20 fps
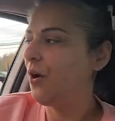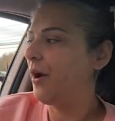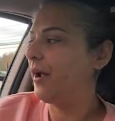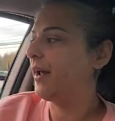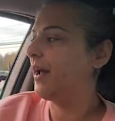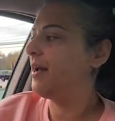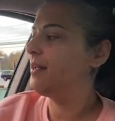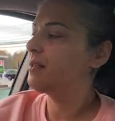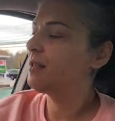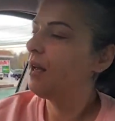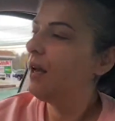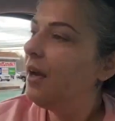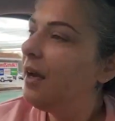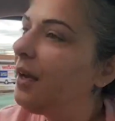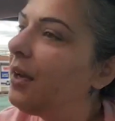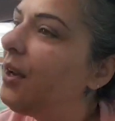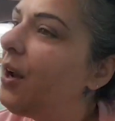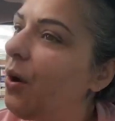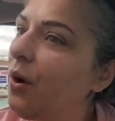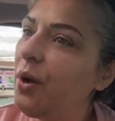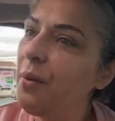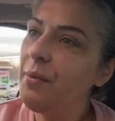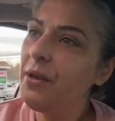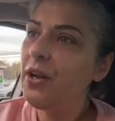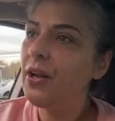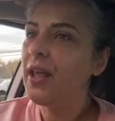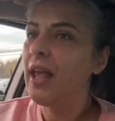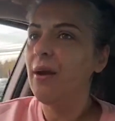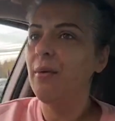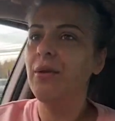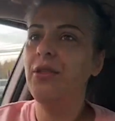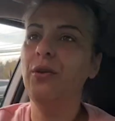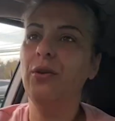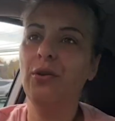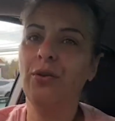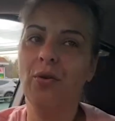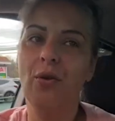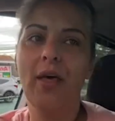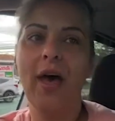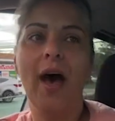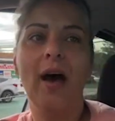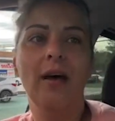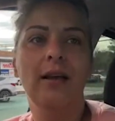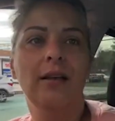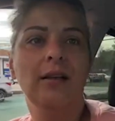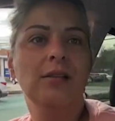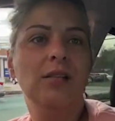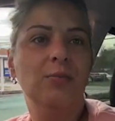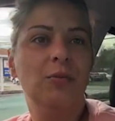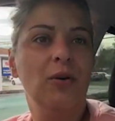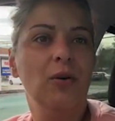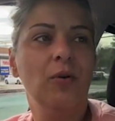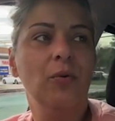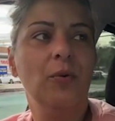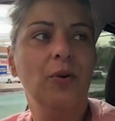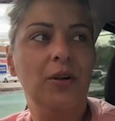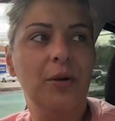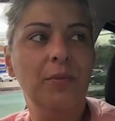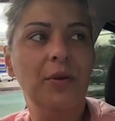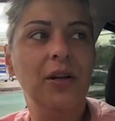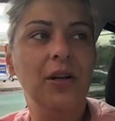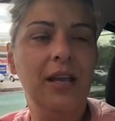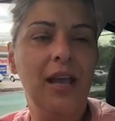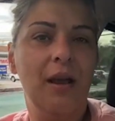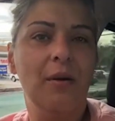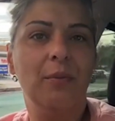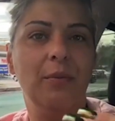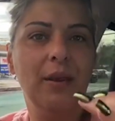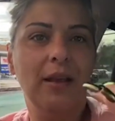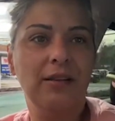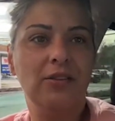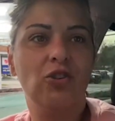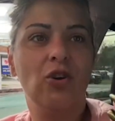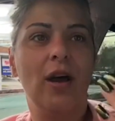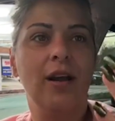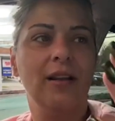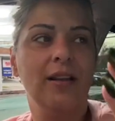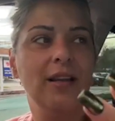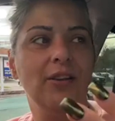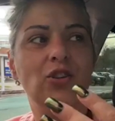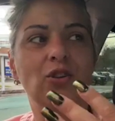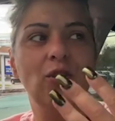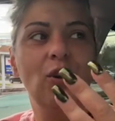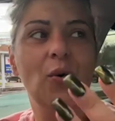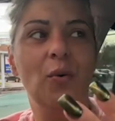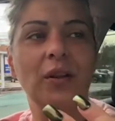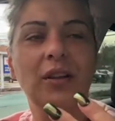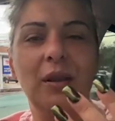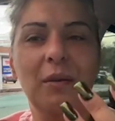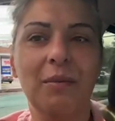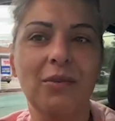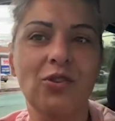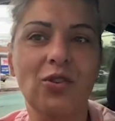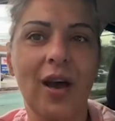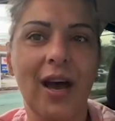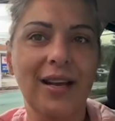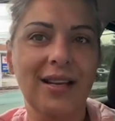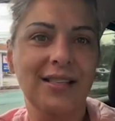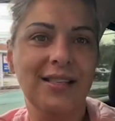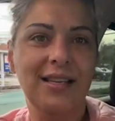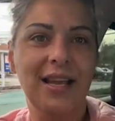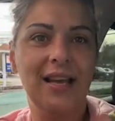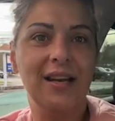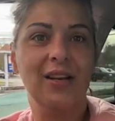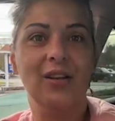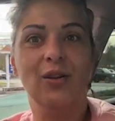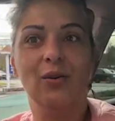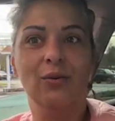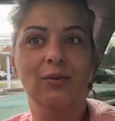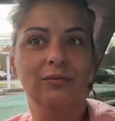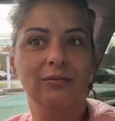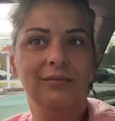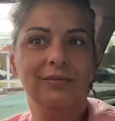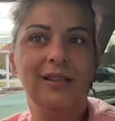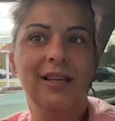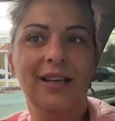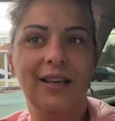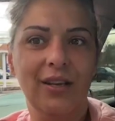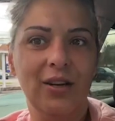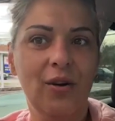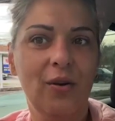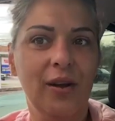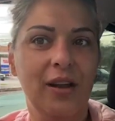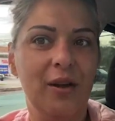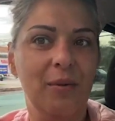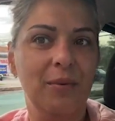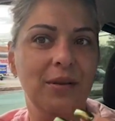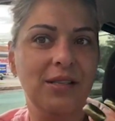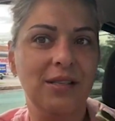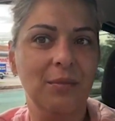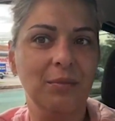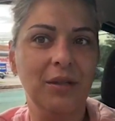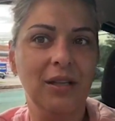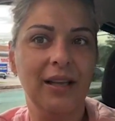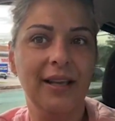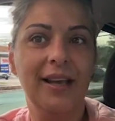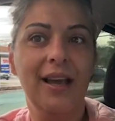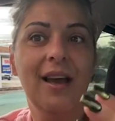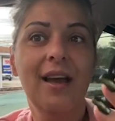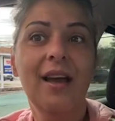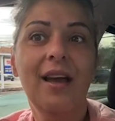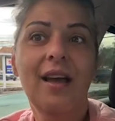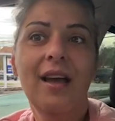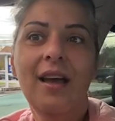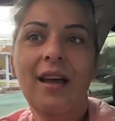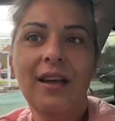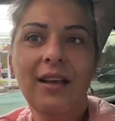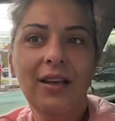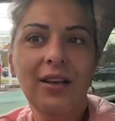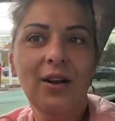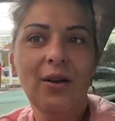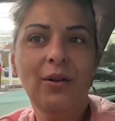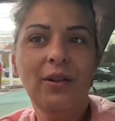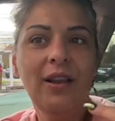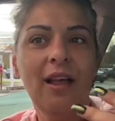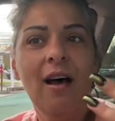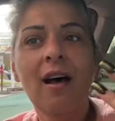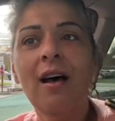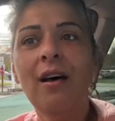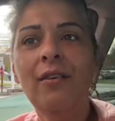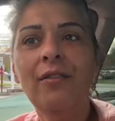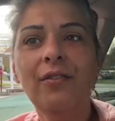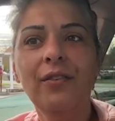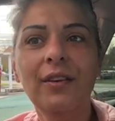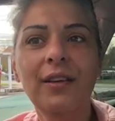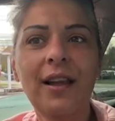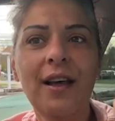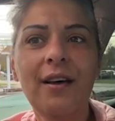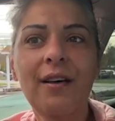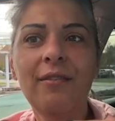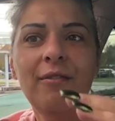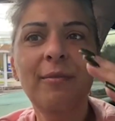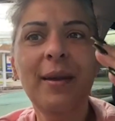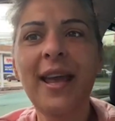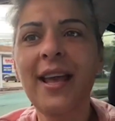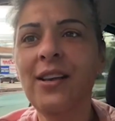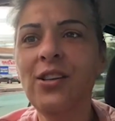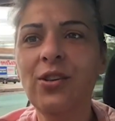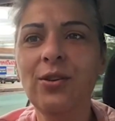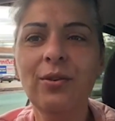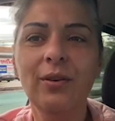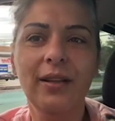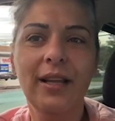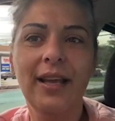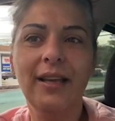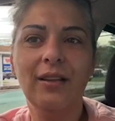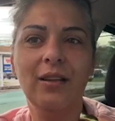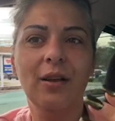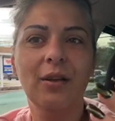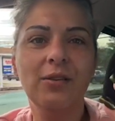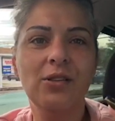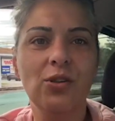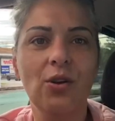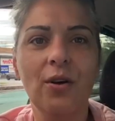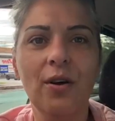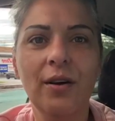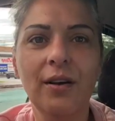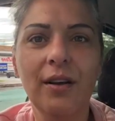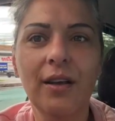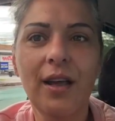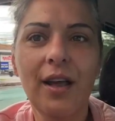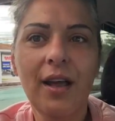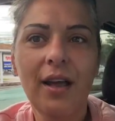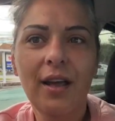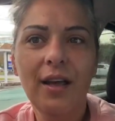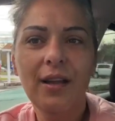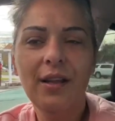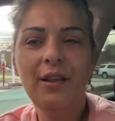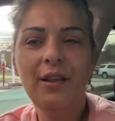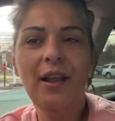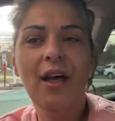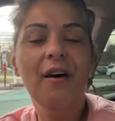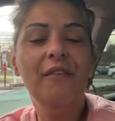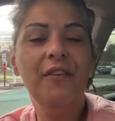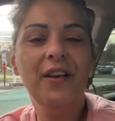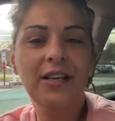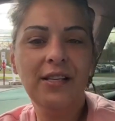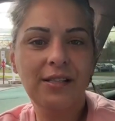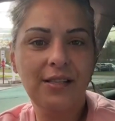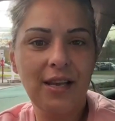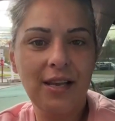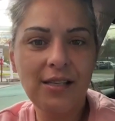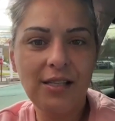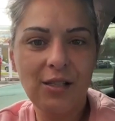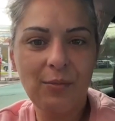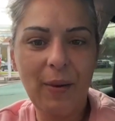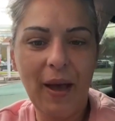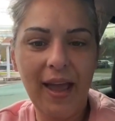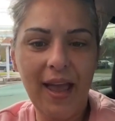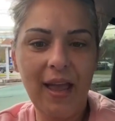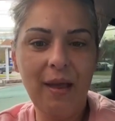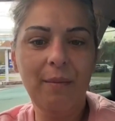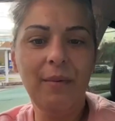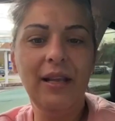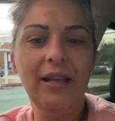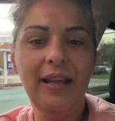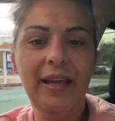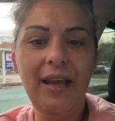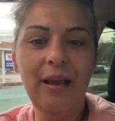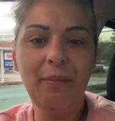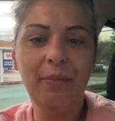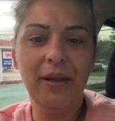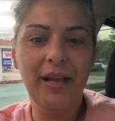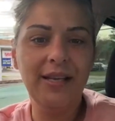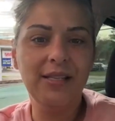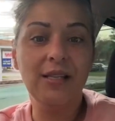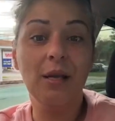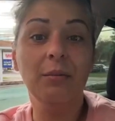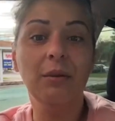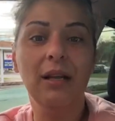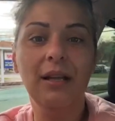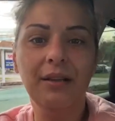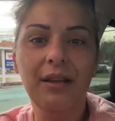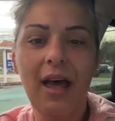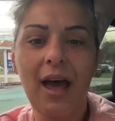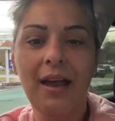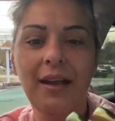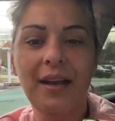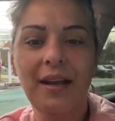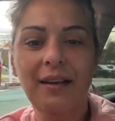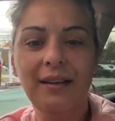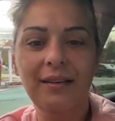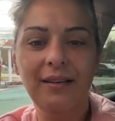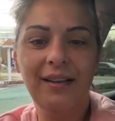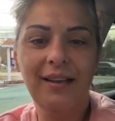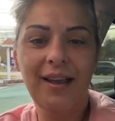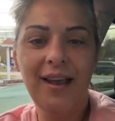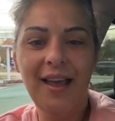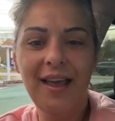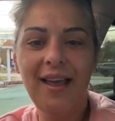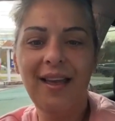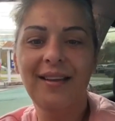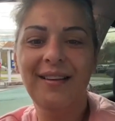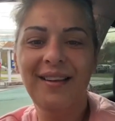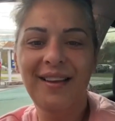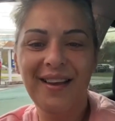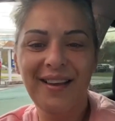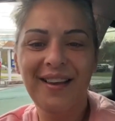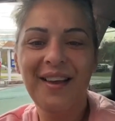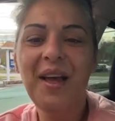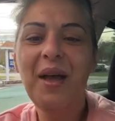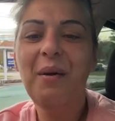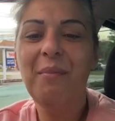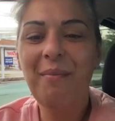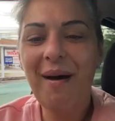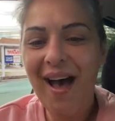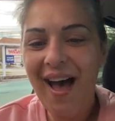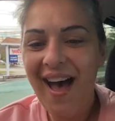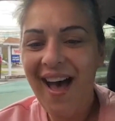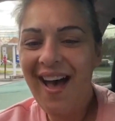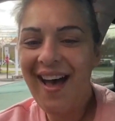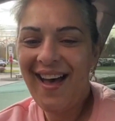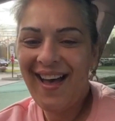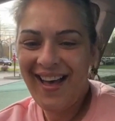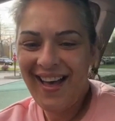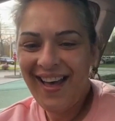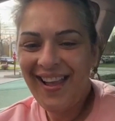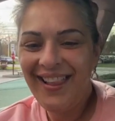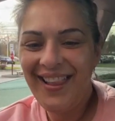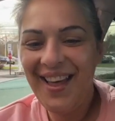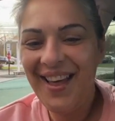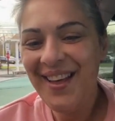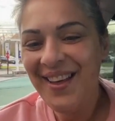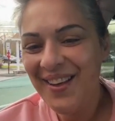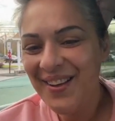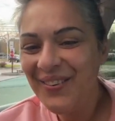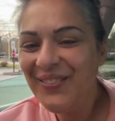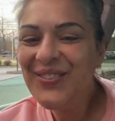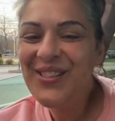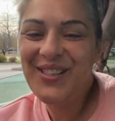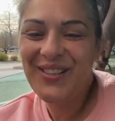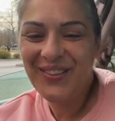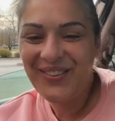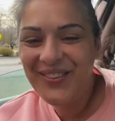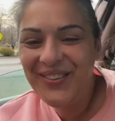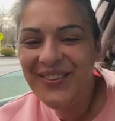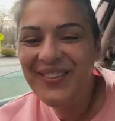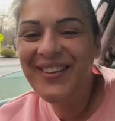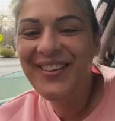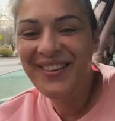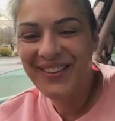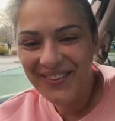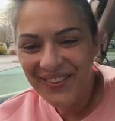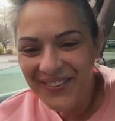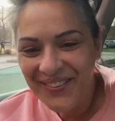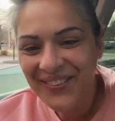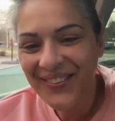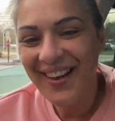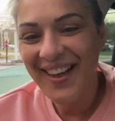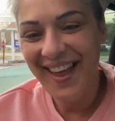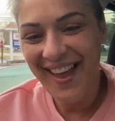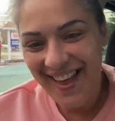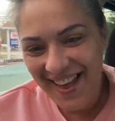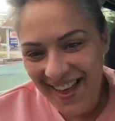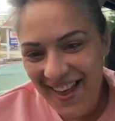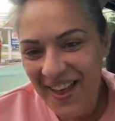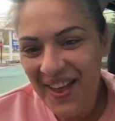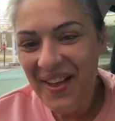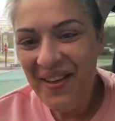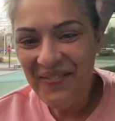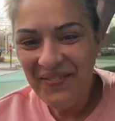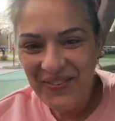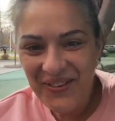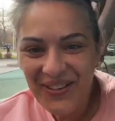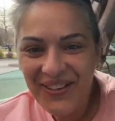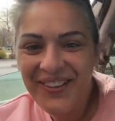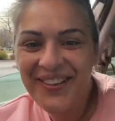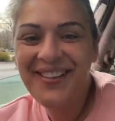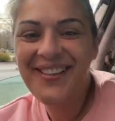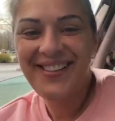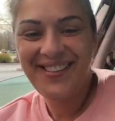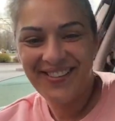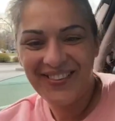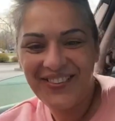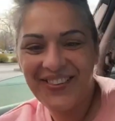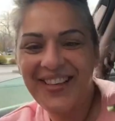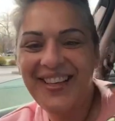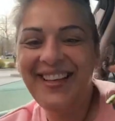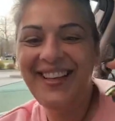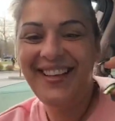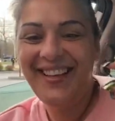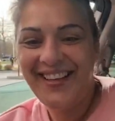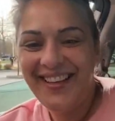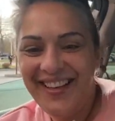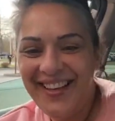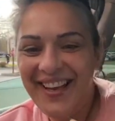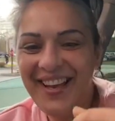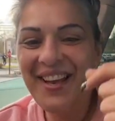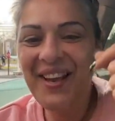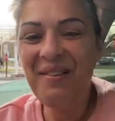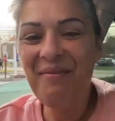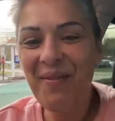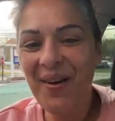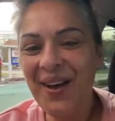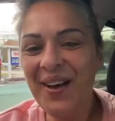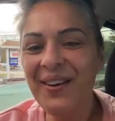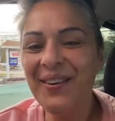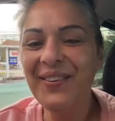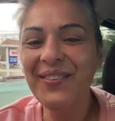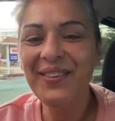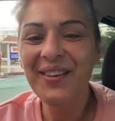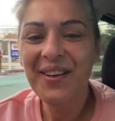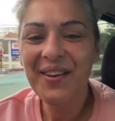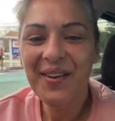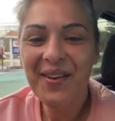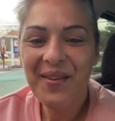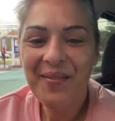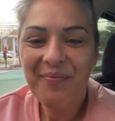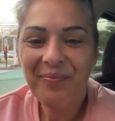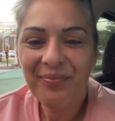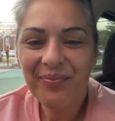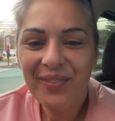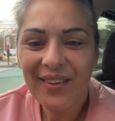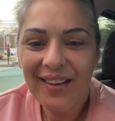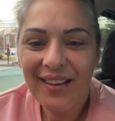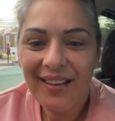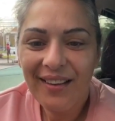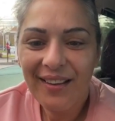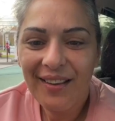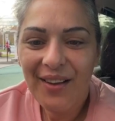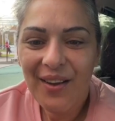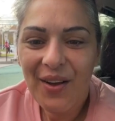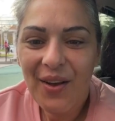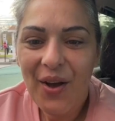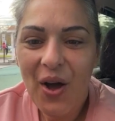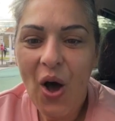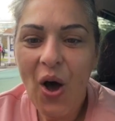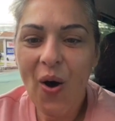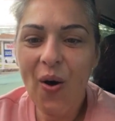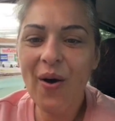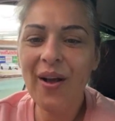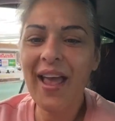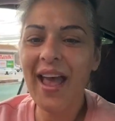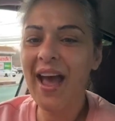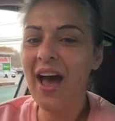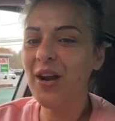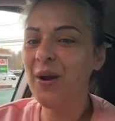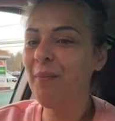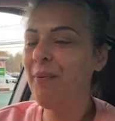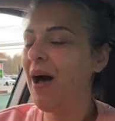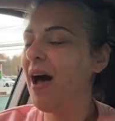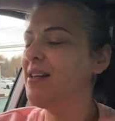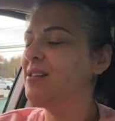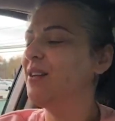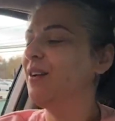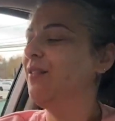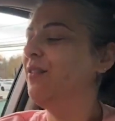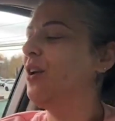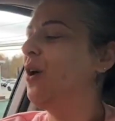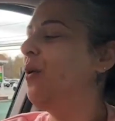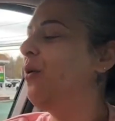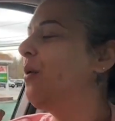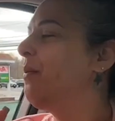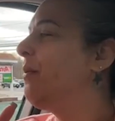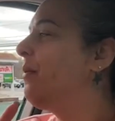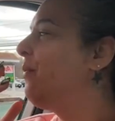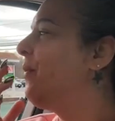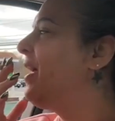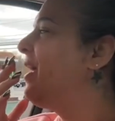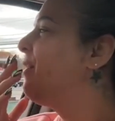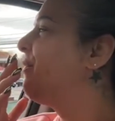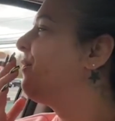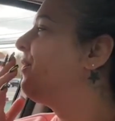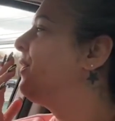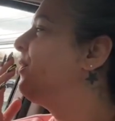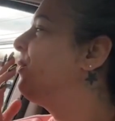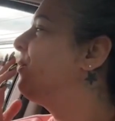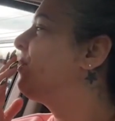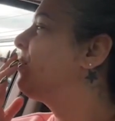all right, guys, you know, communicate with you through that. And Spirit will communicate, like, try to let you know what they've been trying to say to you. Like, you know, it could be something like, you know, love makes you, like, the song Love Exists by Amy Lee. Play something like that and then my love, do you ever dream of? Oh, okay, on a positive note, we've been waiting for